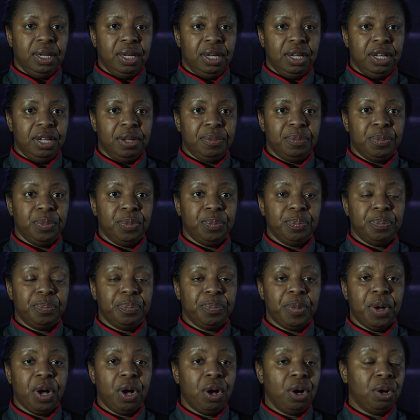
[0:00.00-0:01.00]
um,
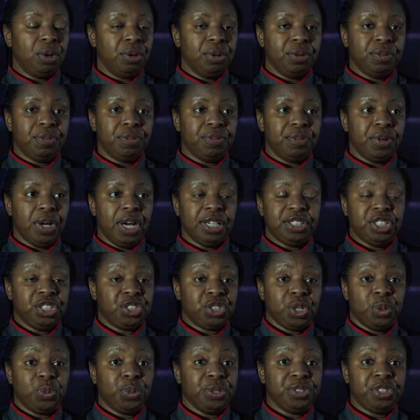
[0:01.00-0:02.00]
part of, I
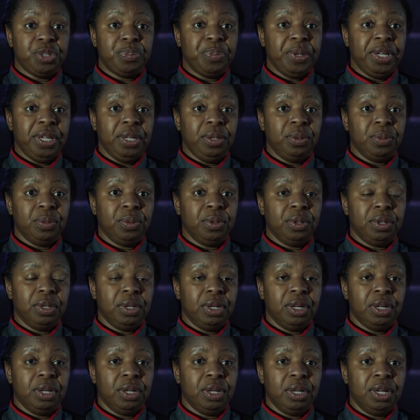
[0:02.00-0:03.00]
just don't want to be
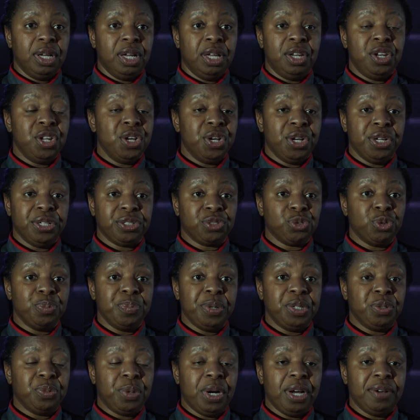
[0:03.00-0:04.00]
a, a nurse or a
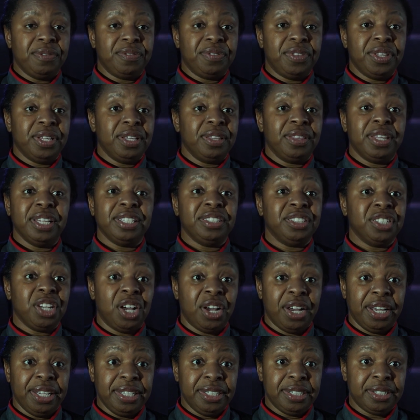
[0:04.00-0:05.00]
midwife that, that
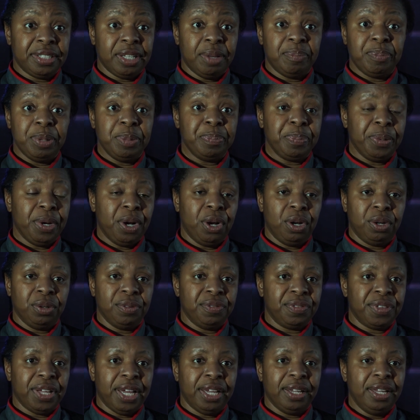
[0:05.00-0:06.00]
dies and be part
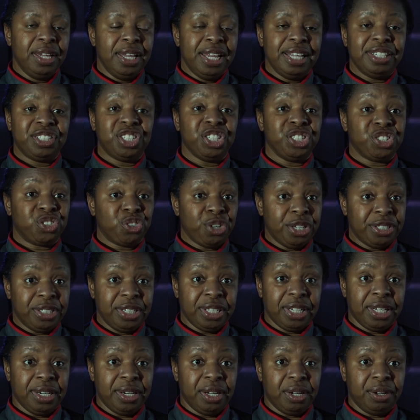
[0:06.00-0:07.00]
of that. It's
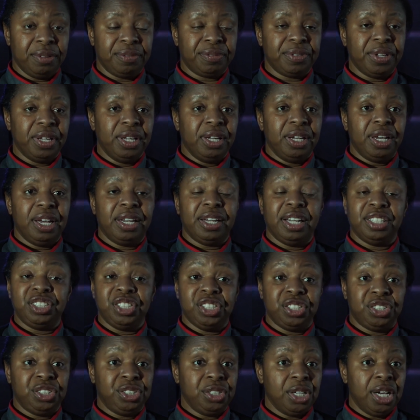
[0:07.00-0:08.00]
distressing enough, and I
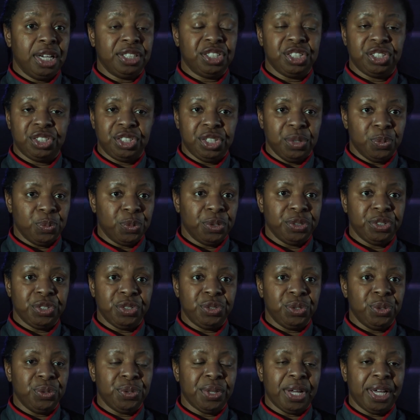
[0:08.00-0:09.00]
just, I just didn't want to
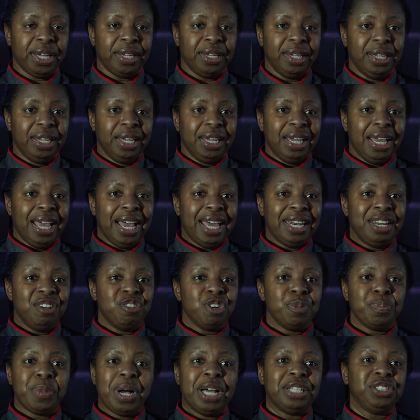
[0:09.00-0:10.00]
do that. And it
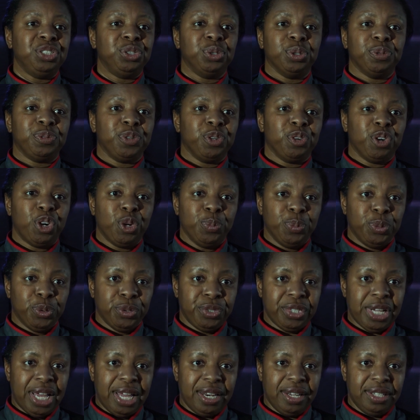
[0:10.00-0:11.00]
reminds you of your own
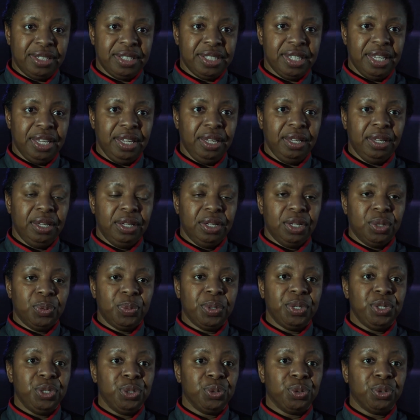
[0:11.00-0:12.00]
mortality
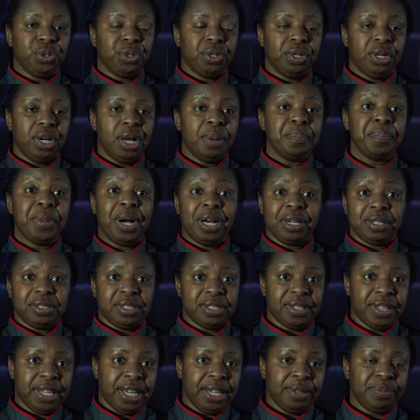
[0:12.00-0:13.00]
when you're
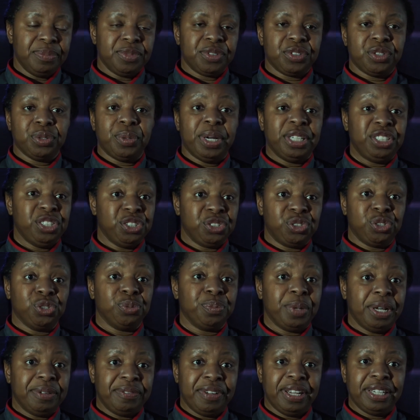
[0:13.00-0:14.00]
amongst that. So I just
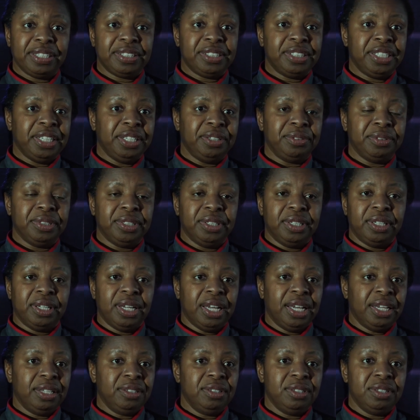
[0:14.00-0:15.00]
took my vaccine,
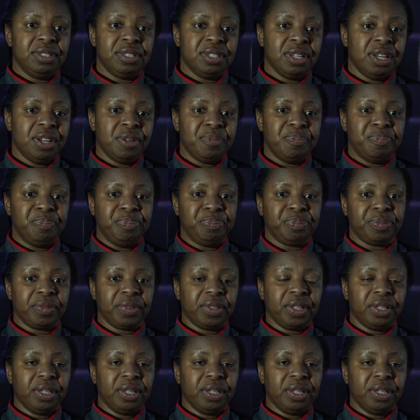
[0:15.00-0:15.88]
and, um,